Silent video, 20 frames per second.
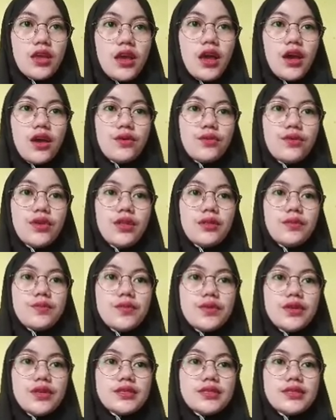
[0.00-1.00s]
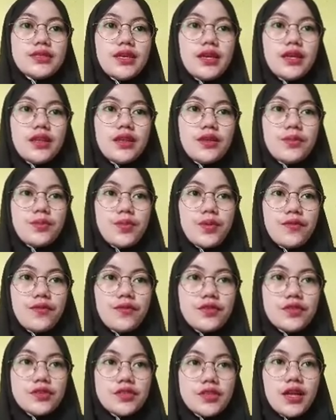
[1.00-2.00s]
I will present a
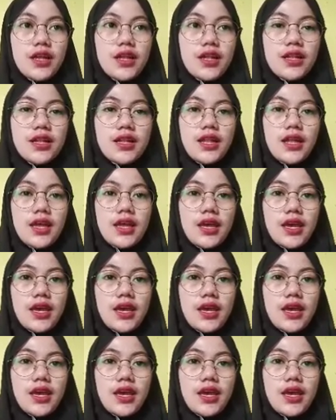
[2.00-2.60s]
proposal